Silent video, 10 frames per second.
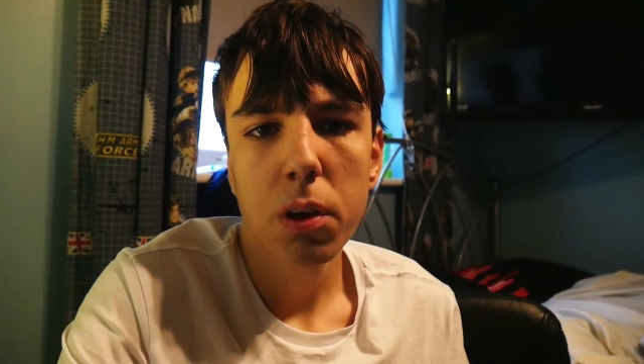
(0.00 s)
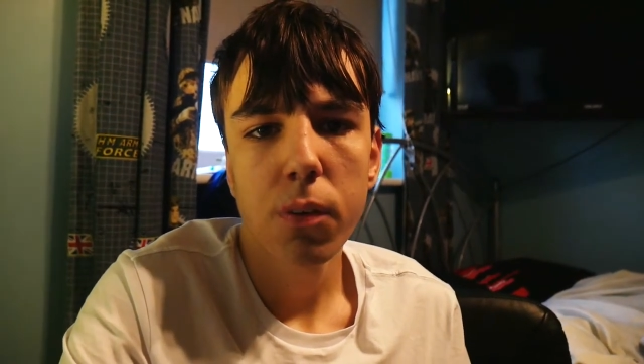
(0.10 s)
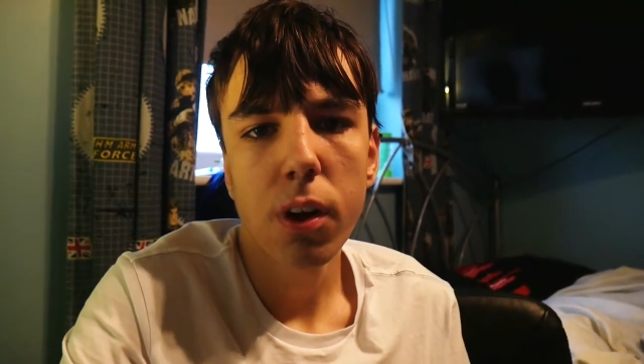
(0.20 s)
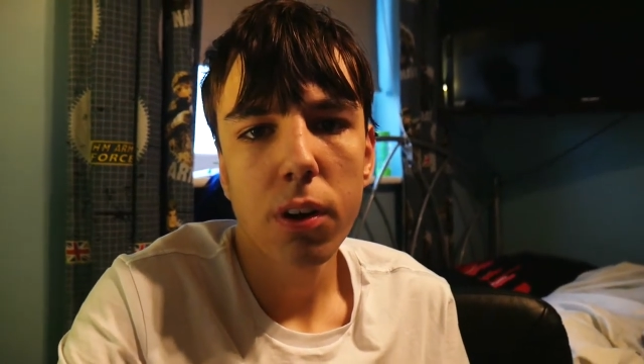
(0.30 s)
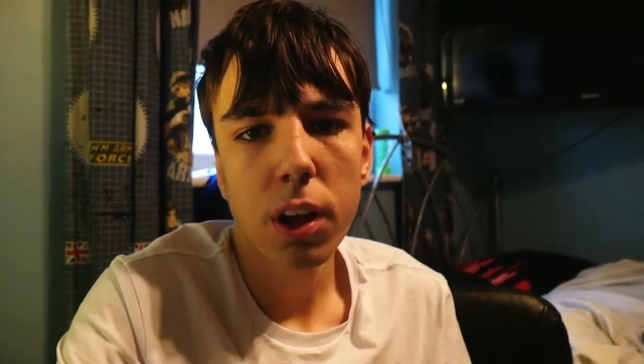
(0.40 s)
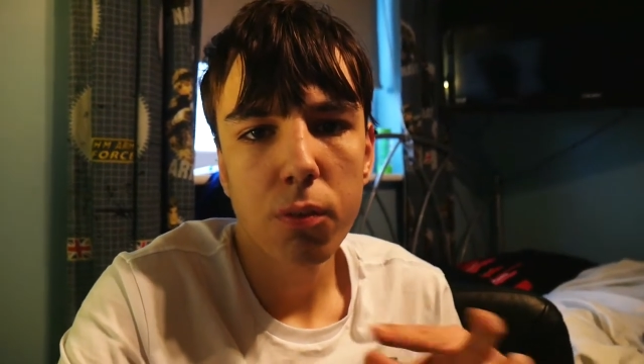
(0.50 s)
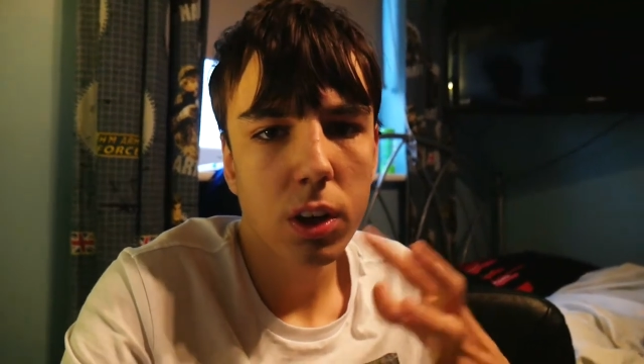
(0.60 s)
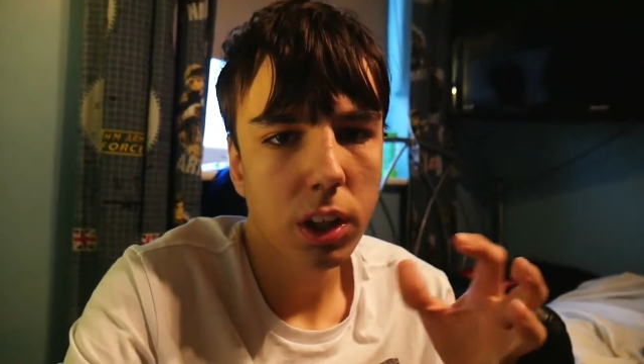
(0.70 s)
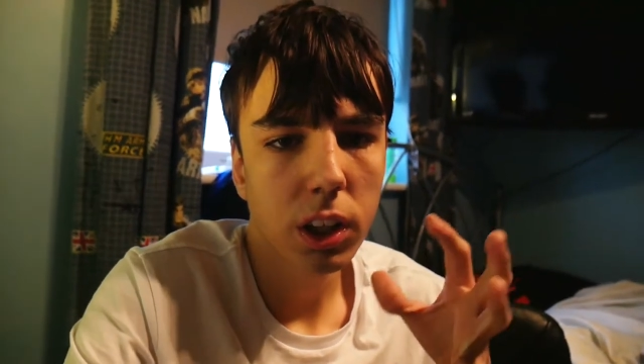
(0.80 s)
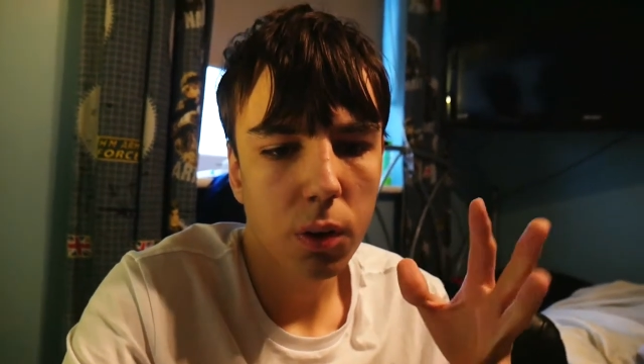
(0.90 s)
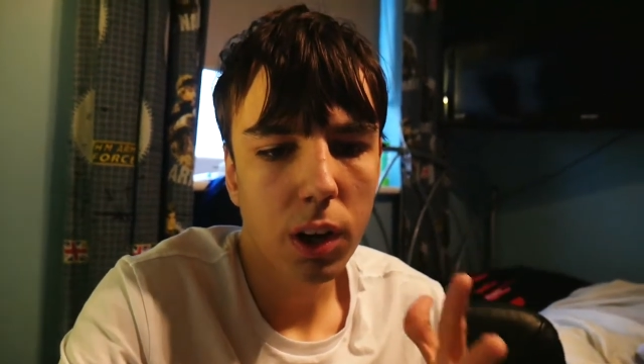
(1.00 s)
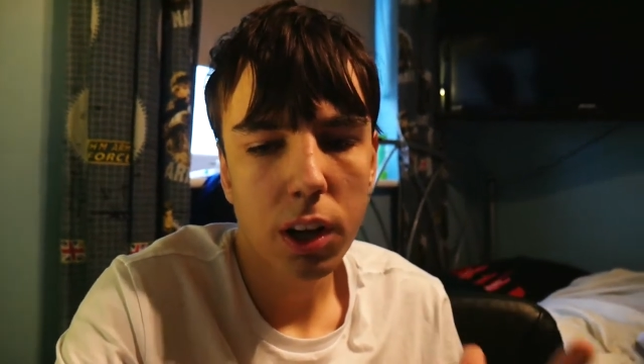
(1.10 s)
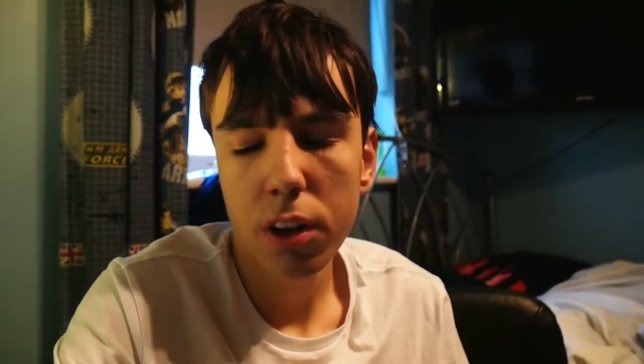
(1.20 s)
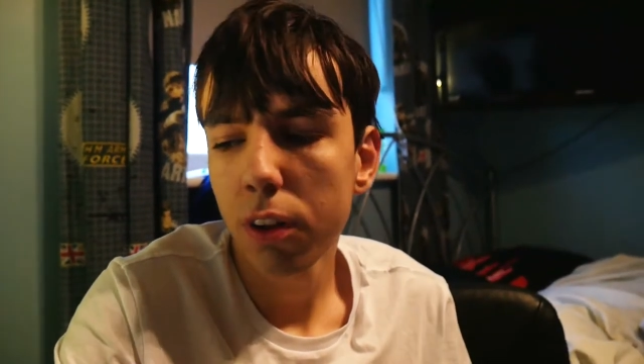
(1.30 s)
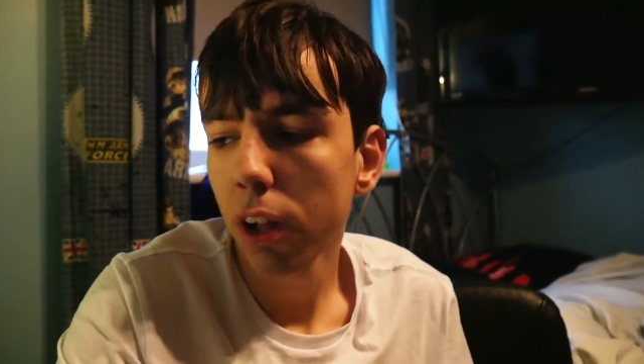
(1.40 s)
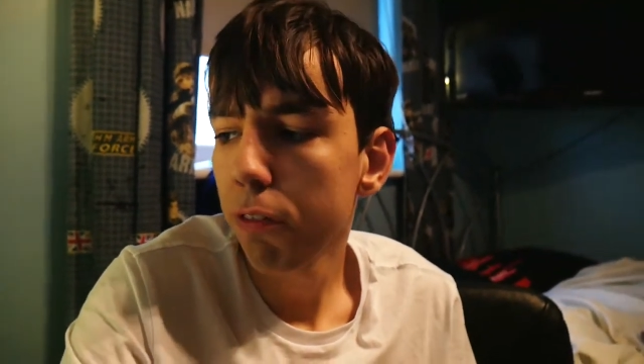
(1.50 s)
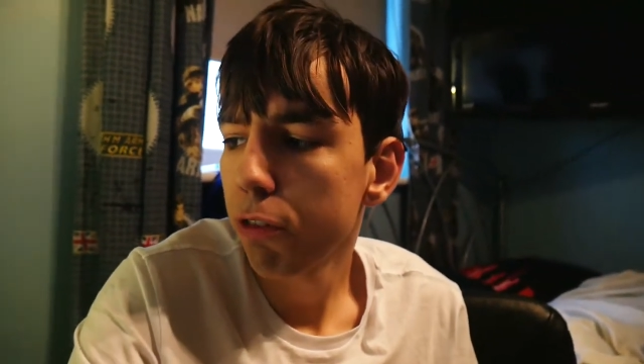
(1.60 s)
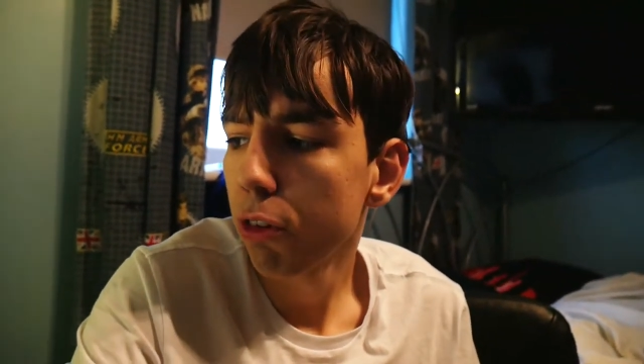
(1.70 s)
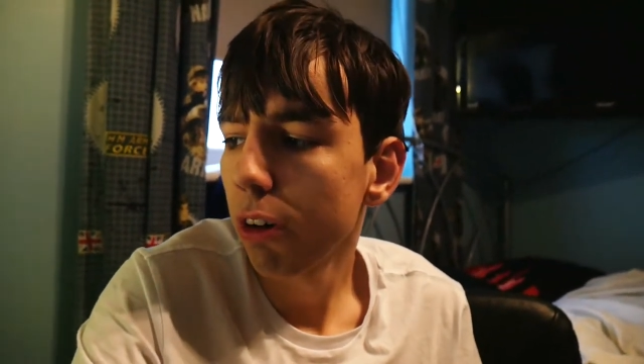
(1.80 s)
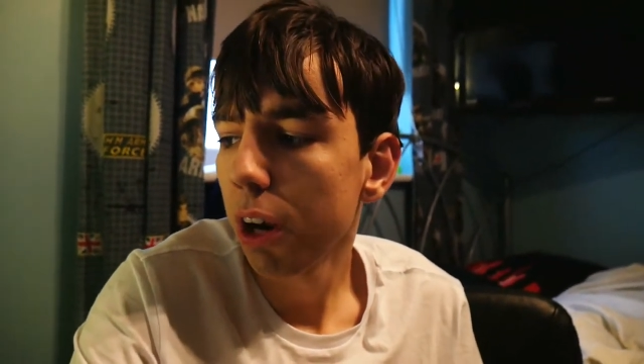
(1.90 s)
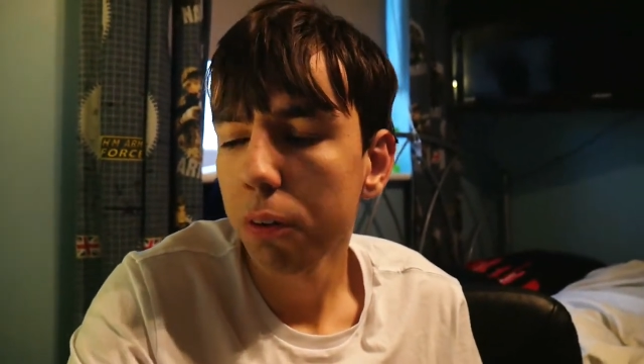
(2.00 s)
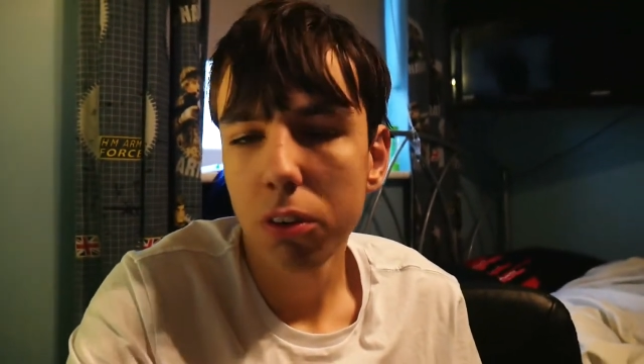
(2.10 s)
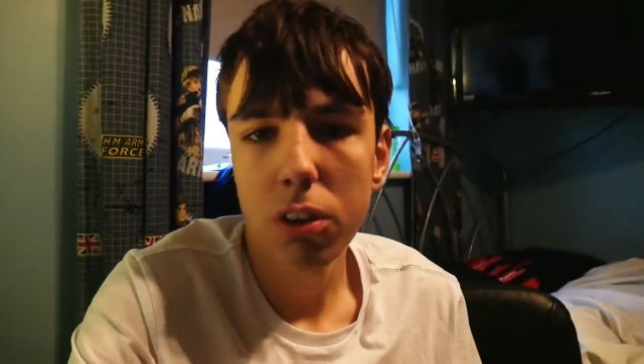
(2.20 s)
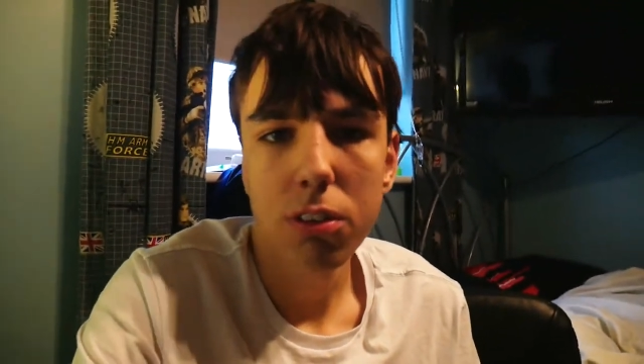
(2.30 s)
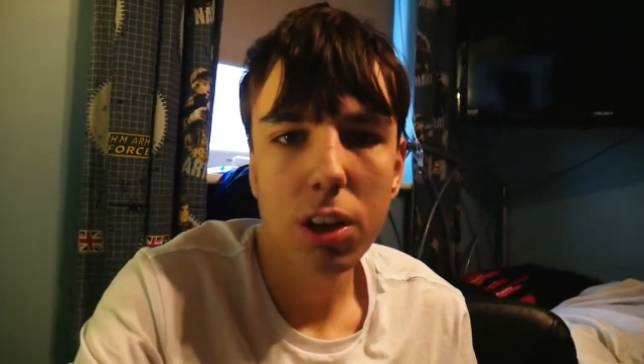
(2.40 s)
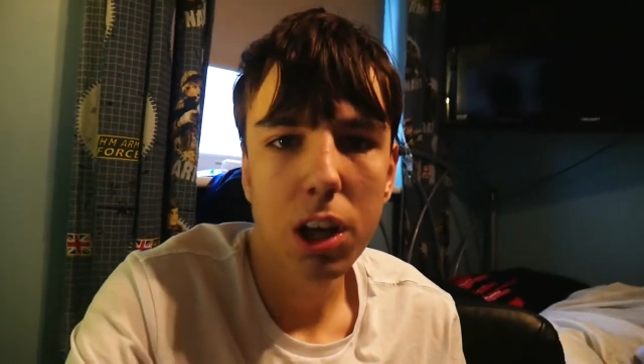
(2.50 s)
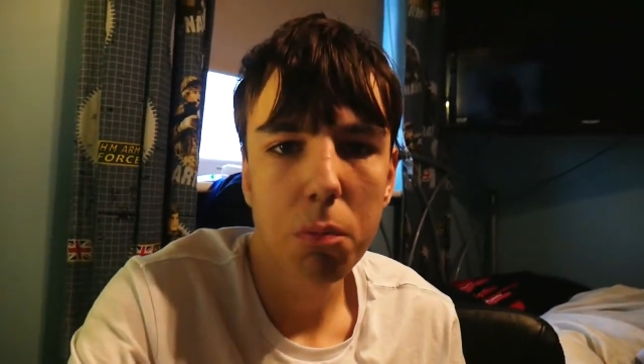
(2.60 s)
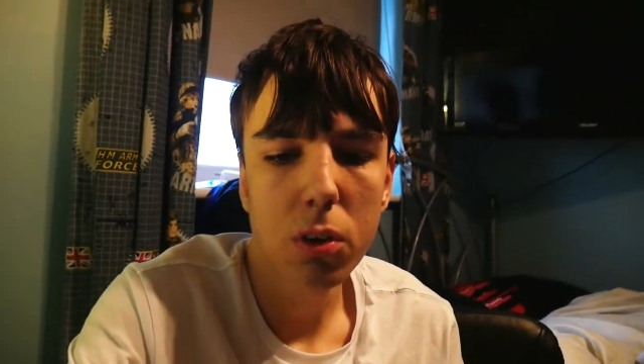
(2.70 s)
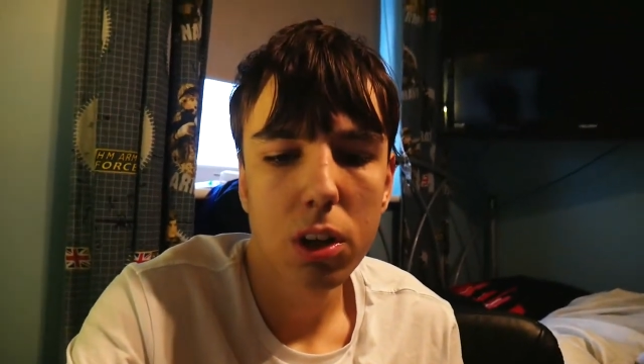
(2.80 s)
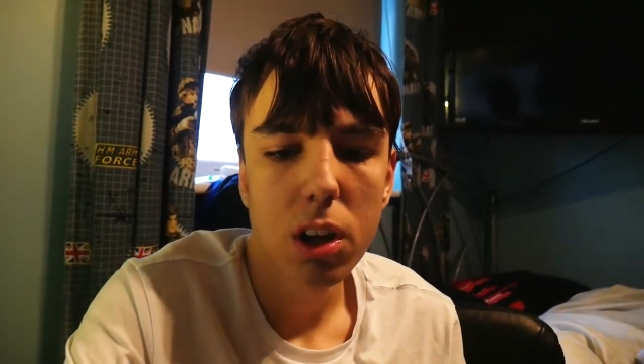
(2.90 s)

I'm not like really going at it like four hours at a time,